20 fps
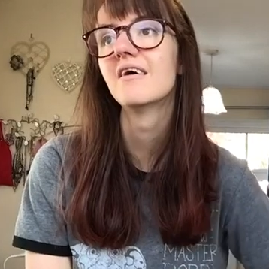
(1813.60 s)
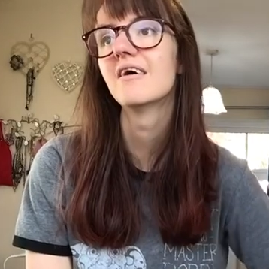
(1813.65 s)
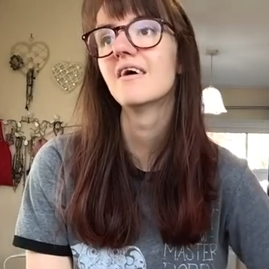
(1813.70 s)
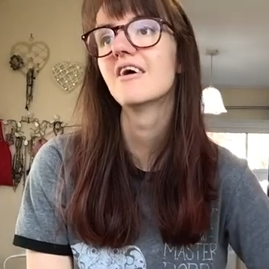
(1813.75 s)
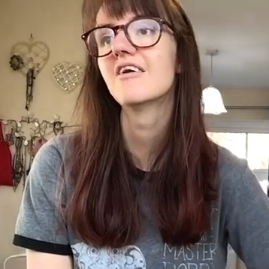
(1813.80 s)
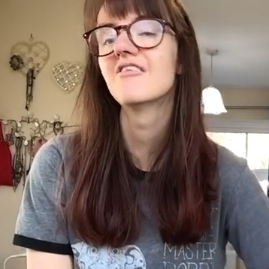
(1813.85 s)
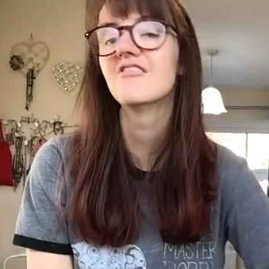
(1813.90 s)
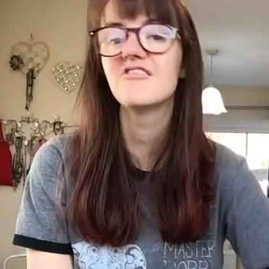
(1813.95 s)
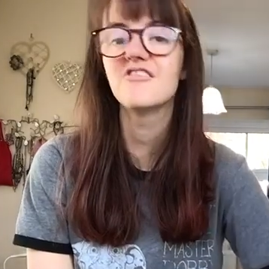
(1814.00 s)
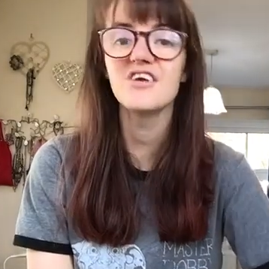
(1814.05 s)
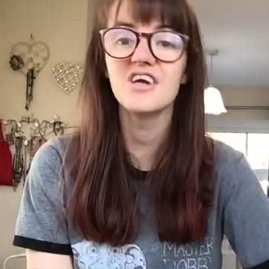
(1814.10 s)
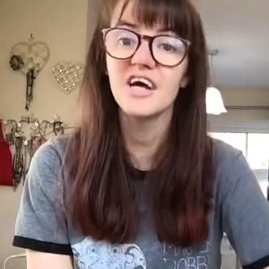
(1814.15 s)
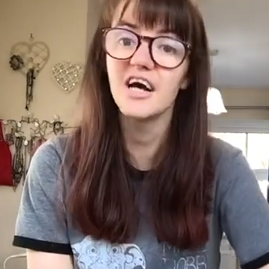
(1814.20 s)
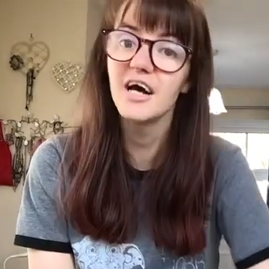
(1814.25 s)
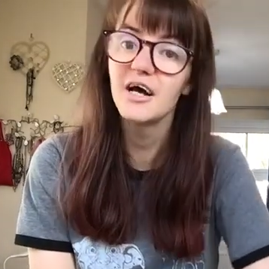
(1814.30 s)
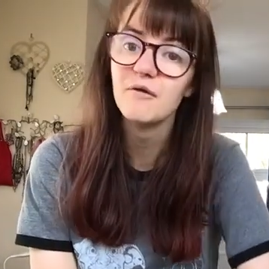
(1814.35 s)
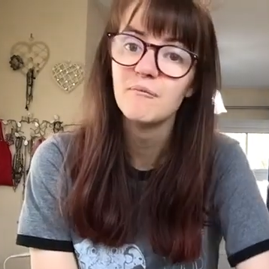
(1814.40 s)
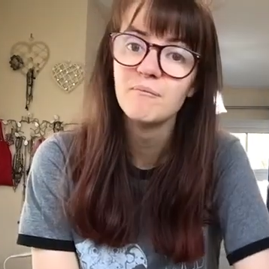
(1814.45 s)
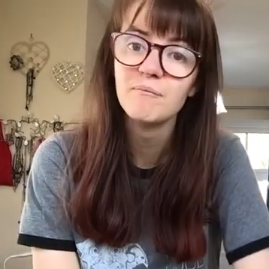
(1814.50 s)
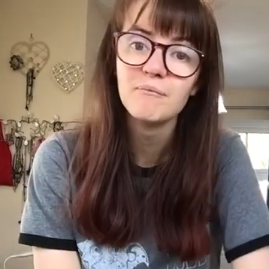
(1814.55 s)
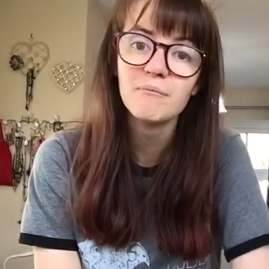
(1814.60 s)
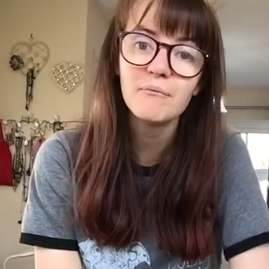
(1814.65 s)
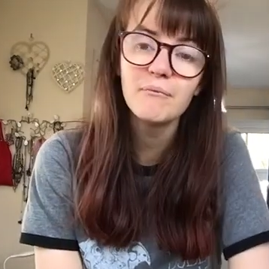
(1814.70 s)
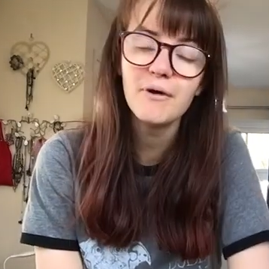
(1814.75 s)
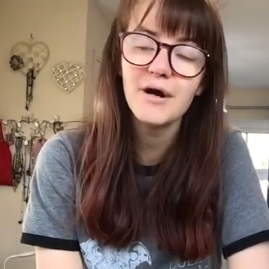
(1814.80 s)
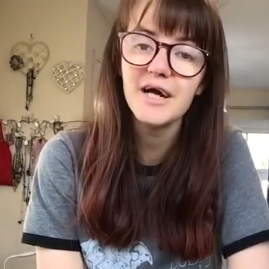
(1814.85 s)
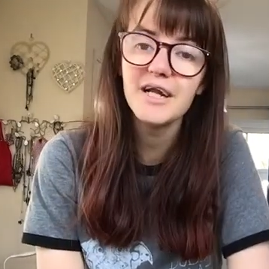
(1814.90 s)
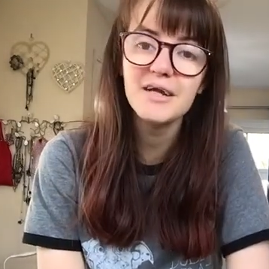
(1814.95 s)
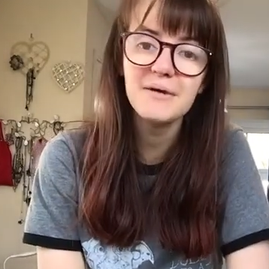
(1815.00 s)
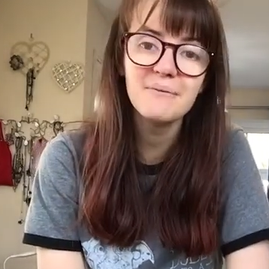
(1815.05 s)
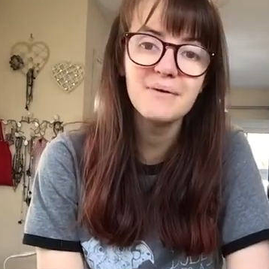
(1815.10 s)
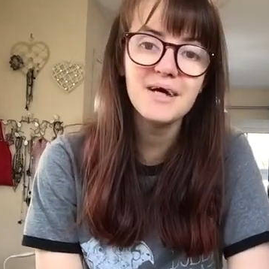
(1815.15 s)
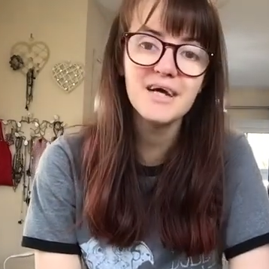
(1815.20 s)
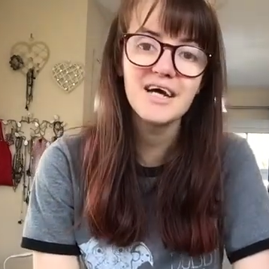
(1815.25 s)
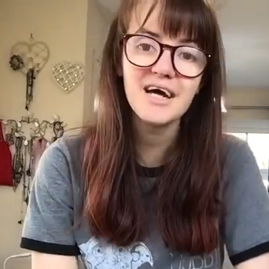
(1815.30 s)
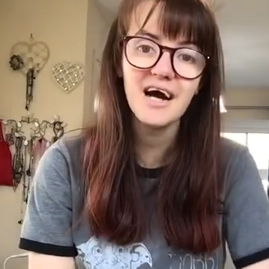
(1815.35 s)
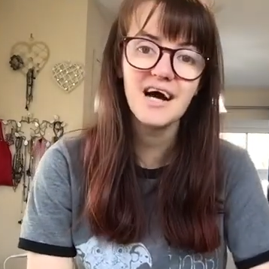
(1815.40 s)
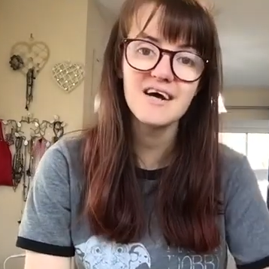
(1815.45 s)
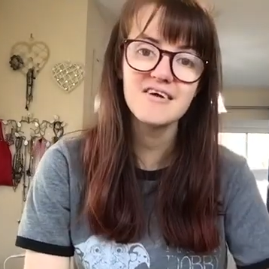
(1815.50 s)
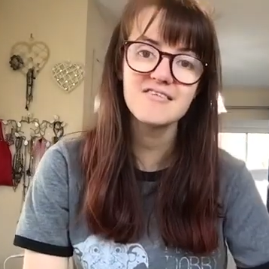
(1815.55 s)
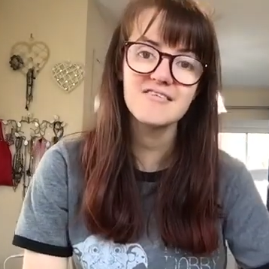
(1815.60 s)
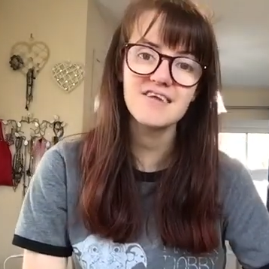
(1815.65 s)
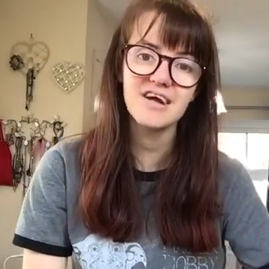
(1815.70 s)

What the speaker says: And yeah, but anyway guys,